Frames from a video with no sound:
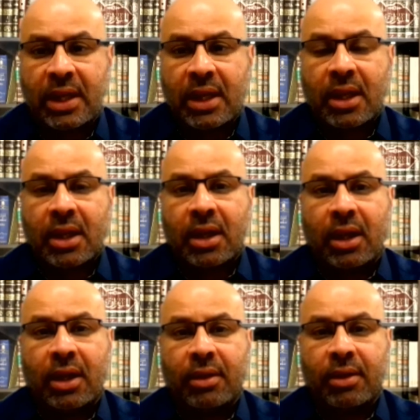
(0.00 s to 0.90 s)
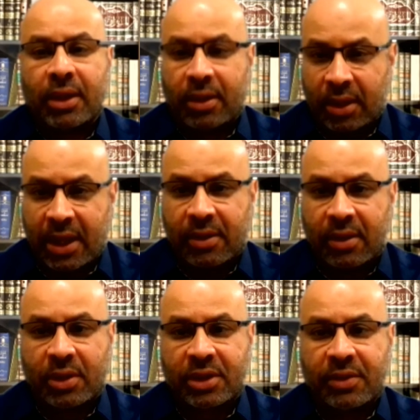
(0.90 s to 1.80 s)
Uh, again, a
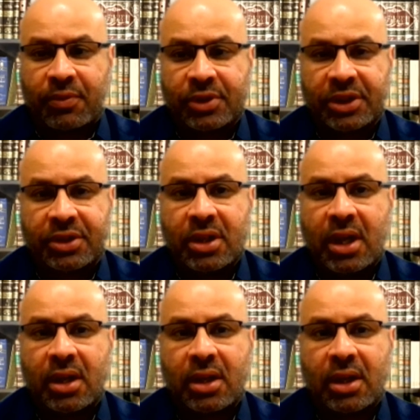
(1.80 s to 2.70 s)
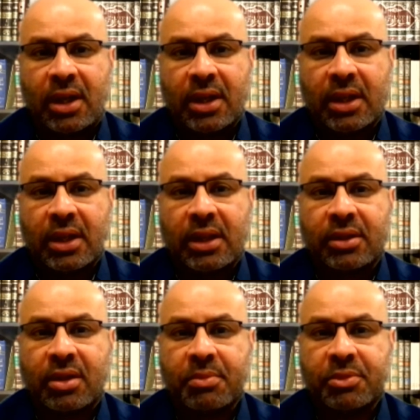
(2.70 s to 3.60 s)
question for Sister Anar. Uh, in
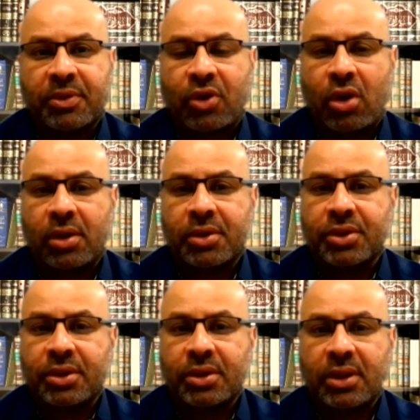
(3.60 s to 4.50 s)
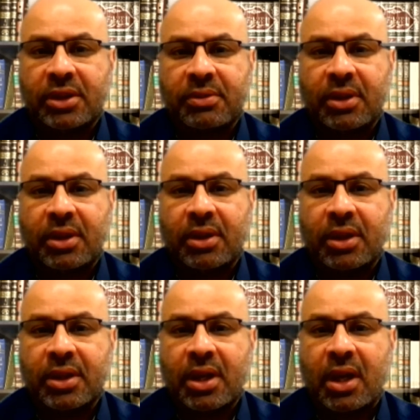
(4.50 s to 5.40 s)
terms of collagen, as, uh,
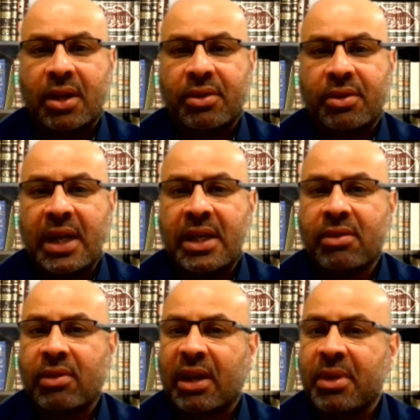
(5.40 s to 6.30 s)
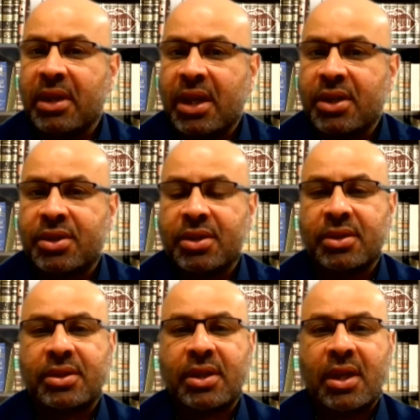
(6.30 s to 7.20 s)
are there any
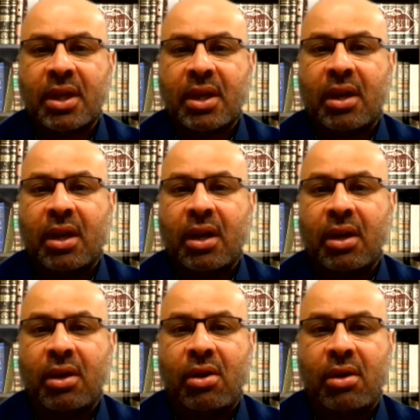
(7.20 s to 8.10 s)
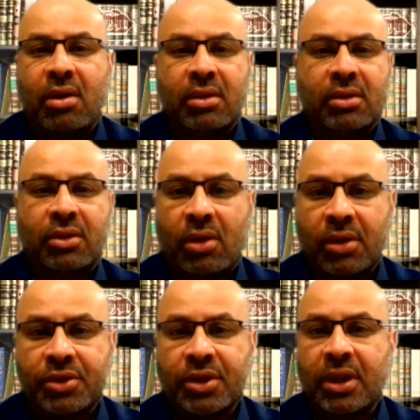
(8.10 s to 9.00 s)
recommendations uh, on
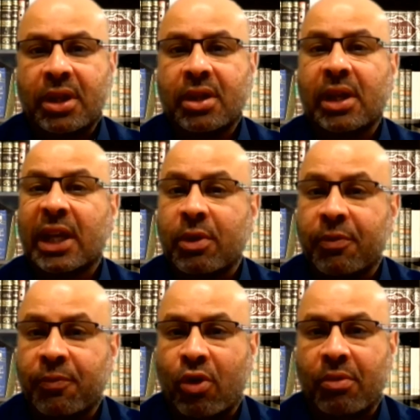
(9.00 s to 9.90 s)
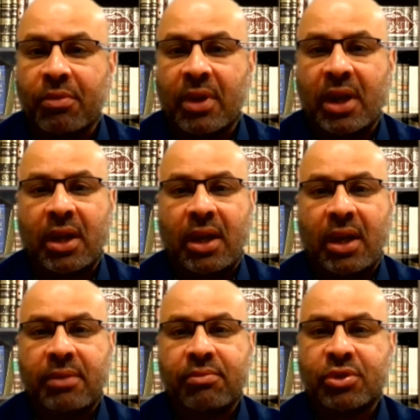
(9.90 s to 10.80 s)
collagen in liquid form? Uh, I
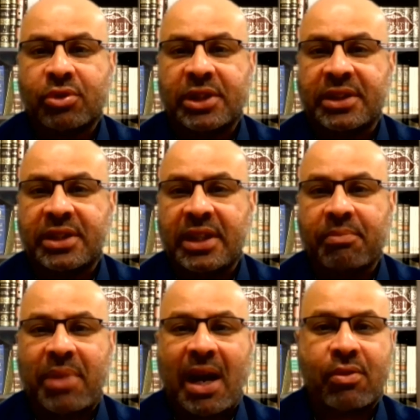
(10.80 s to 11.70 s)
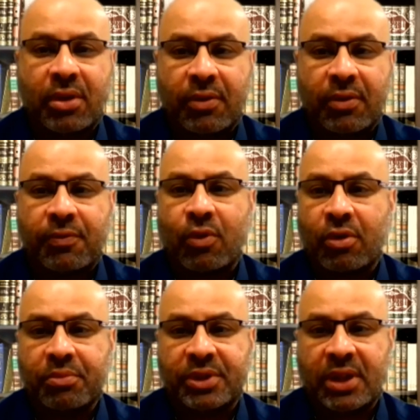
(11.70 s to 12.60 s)
mostly see powdered
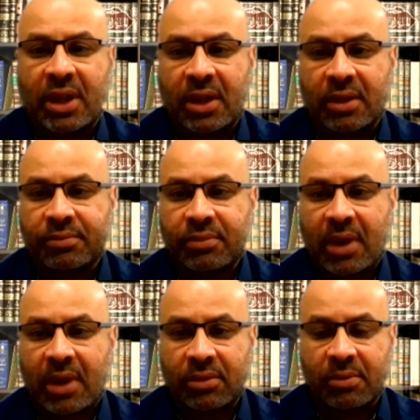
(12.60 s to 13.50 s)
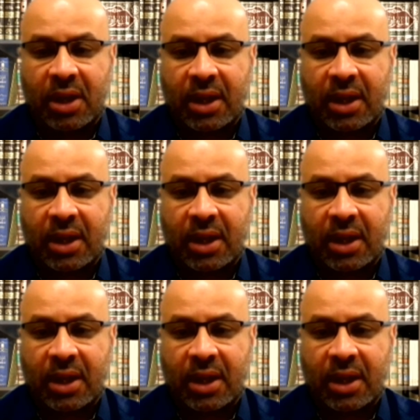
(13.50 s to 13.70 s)
forms uh, out in the market.